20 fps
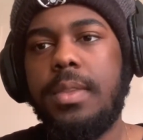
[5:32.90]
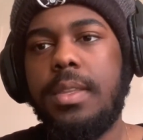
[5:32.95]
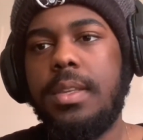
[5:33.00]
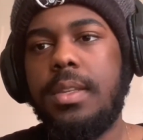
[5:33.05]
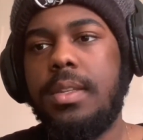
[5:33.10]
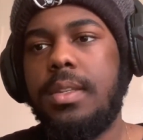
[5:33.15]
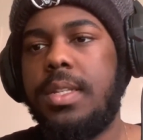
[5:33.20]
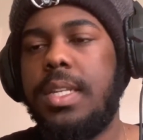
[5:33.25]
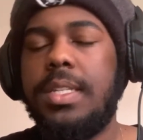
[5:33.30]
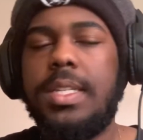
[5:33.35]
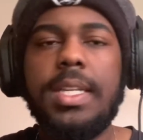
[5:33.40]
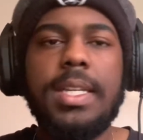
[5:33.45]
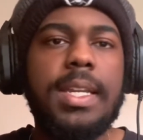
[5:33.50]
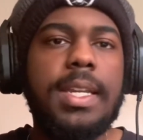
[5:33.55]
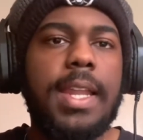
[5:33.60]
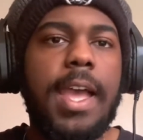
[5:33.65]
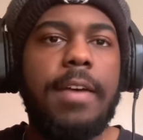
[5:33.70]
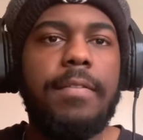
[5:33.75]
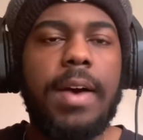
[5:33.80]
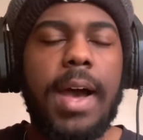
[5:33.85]
Since he
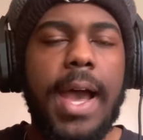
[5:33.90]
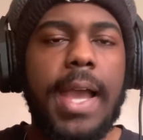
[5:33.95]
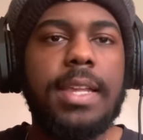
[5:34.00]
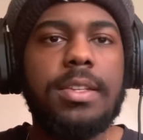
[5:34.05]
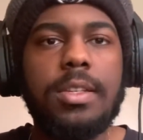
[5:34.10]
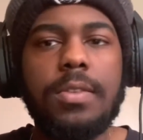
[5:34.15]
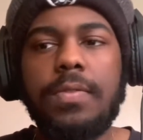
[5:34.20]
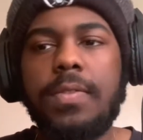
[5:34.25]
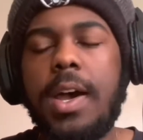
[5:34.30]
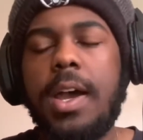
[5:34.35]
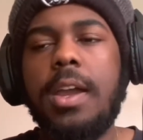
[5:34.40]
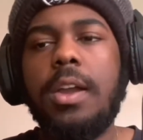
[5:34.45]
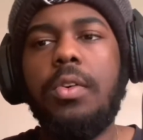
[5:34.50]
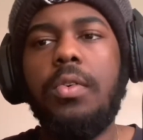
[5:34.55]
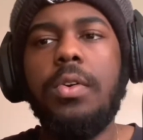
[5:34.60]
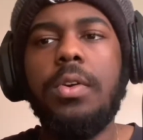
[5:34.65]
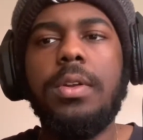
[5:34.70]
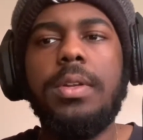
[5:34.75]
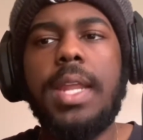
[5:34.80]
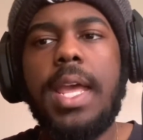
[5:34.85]
didn't have an ice and fire
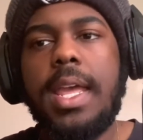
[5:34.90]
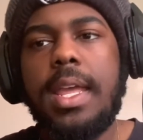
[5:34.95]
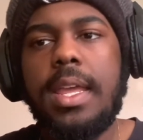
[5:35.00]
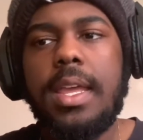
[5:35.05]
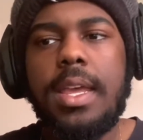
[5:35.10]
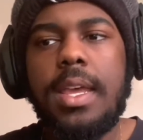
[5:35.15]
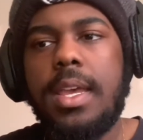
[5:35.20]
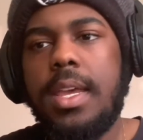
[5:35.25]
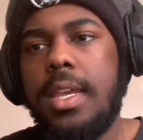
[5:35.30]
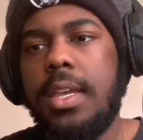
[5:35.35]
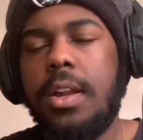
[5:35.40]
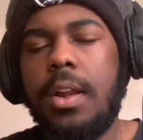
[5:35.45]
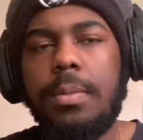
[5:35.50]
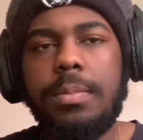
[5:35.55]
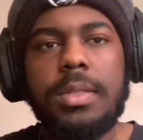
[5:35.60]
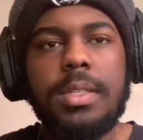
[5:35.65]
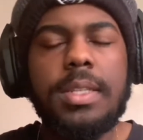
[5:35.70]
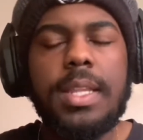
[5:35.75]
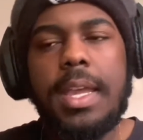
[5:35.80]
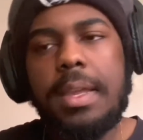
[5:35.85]
quirk, that, you
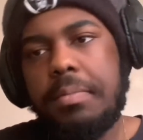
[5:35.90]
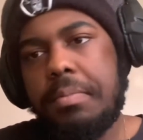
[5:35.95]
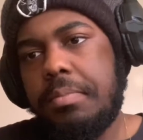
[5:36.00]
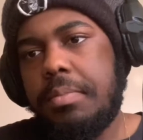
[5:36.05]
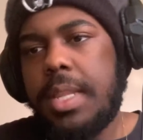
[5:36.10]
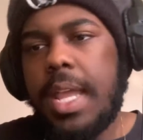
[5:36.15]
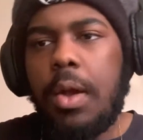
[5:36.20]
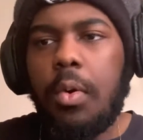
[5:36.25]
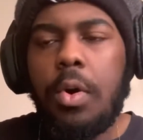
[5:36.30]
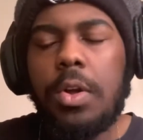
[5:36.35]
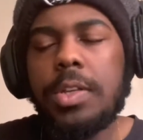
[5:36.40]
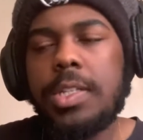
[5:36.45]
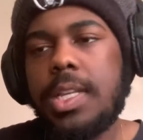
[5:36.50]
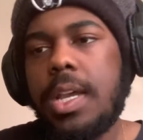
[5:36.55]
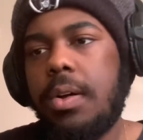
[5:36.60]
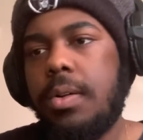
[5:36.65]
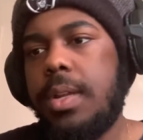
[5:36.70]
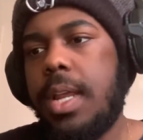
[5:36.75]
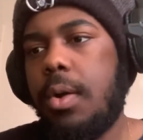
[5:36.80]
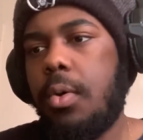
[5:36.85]
know, that works
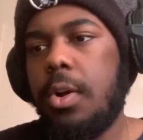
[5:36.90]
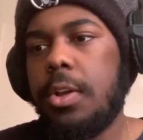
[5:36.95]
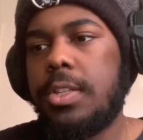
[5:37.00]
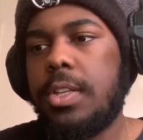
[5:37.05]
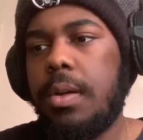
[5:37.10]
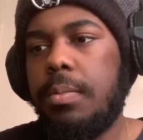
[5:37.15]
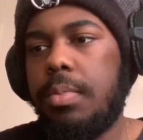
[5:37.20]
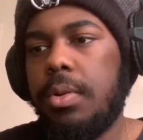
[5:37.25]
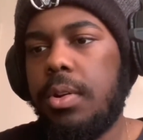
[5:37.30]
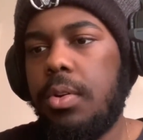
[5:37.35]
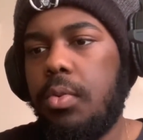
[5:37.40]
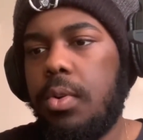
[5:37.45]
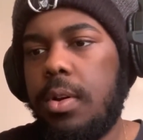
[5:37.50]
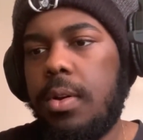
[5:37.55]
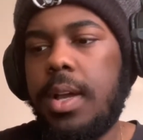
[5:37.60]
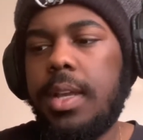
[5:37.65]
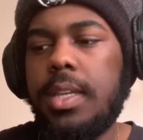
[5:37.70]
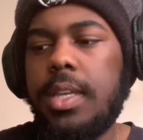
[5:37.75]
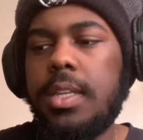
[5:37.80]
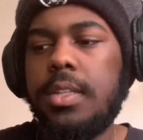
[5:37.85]
out. That works out pretty
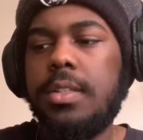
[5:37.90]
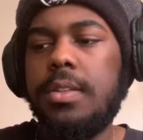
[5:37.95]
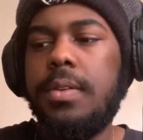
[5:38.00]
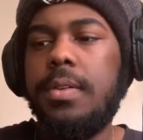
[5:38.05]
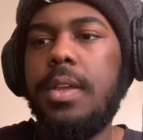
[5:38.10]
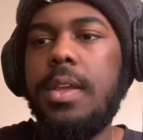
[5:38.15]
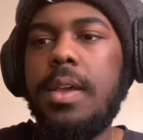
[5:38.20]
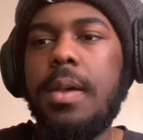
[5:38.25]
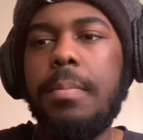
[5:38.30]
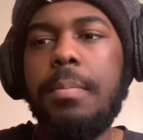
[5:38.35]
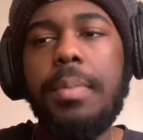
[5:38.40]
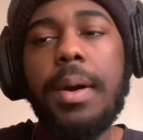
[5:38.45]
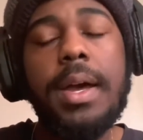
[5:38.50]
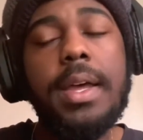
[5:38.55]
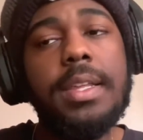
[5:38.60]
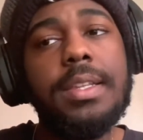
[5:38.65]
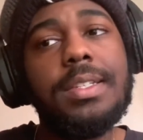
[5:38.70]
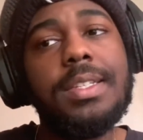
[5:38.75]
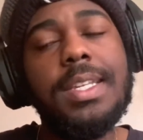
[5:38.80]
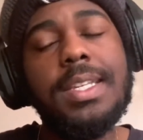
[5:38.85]
well, I guess.
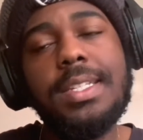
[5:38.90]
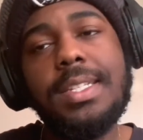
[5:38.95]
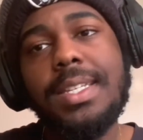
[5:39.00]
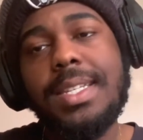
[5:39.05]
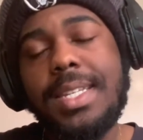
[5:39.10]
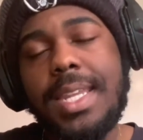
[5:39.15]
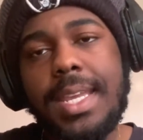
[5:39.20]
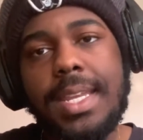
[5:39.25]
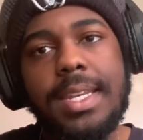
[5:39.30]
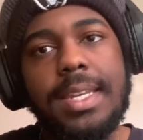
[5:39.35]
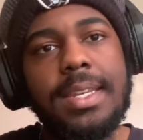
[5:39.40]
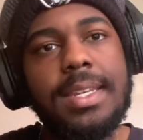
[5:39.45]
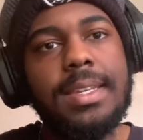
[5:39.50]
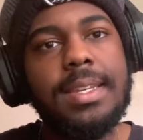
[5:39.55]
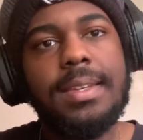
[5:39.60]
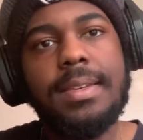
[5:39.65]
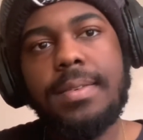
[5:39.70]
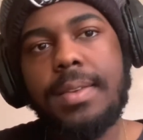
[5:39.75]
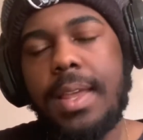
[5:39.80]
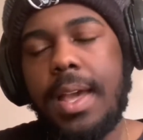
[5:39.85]
But since it
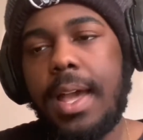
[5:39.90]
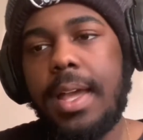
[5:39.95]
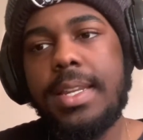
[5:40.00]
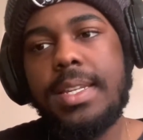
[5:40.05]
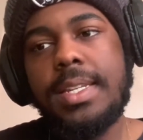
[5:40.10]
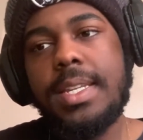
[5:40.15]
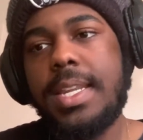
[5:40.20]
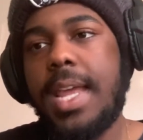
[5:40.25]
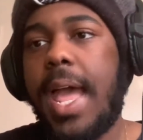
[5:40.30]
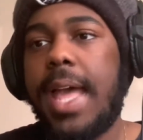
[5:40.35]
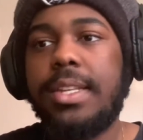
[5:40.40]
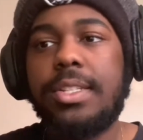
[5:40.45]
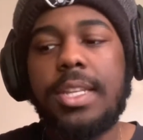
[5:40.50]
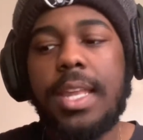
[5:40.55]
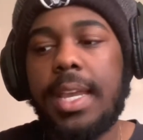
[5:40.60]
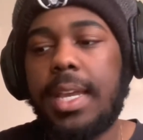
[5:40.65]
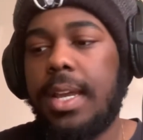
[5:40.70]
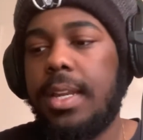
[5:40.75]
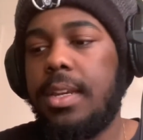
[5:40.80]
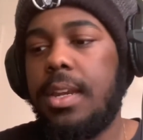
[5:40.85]
didn't, that's
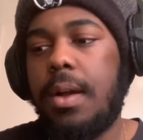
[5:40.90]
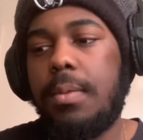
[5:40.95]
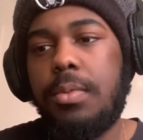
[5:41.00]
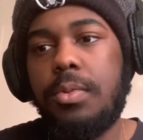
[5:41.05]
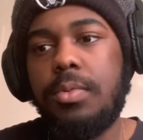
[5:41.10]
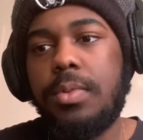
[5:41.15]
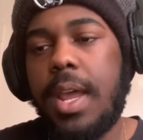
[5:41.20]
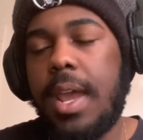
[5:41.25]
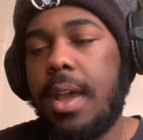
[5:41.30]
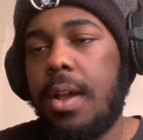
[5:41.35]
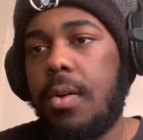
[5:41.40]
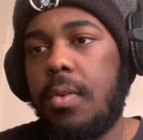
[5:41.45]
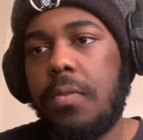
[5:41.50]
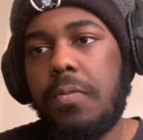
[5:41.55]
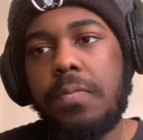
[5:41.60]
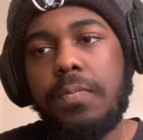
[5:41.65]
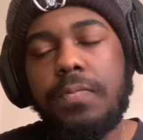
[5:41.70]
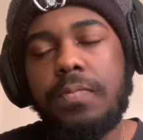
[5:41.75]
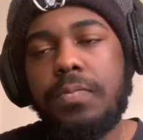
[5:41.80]
like a double down,